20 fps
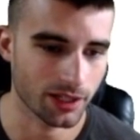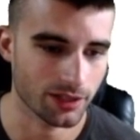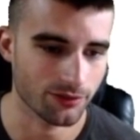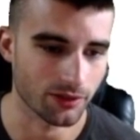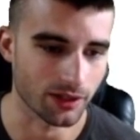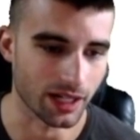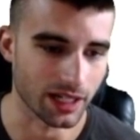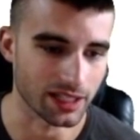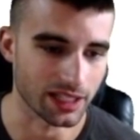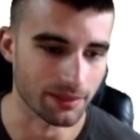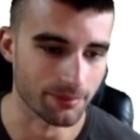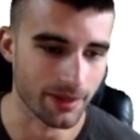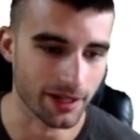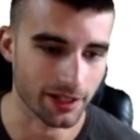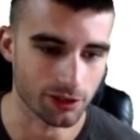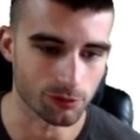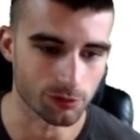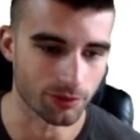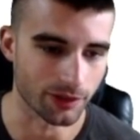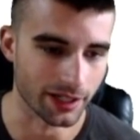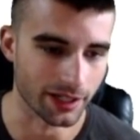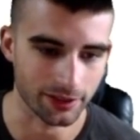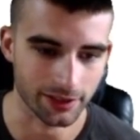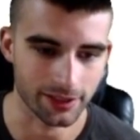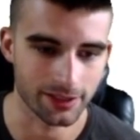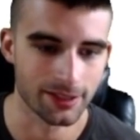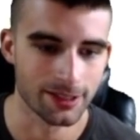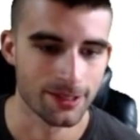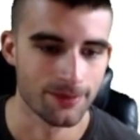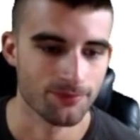for a guy like Michael
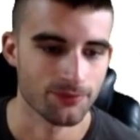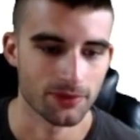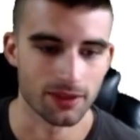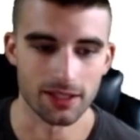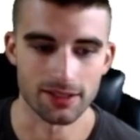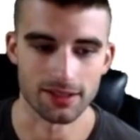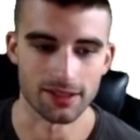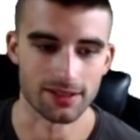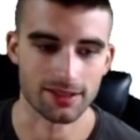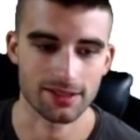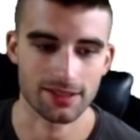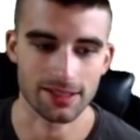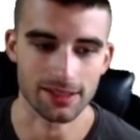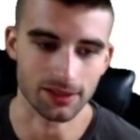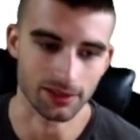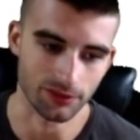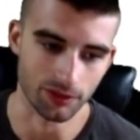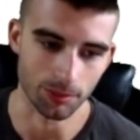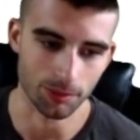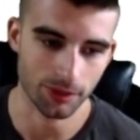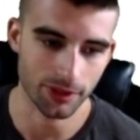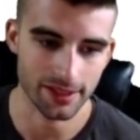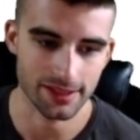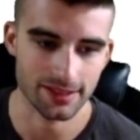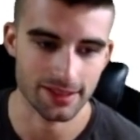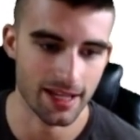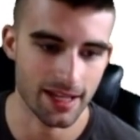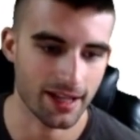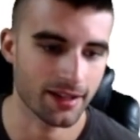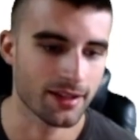Brantley, that is a steal of a price
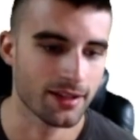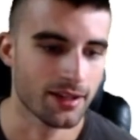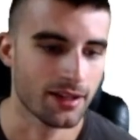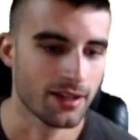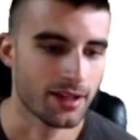tag.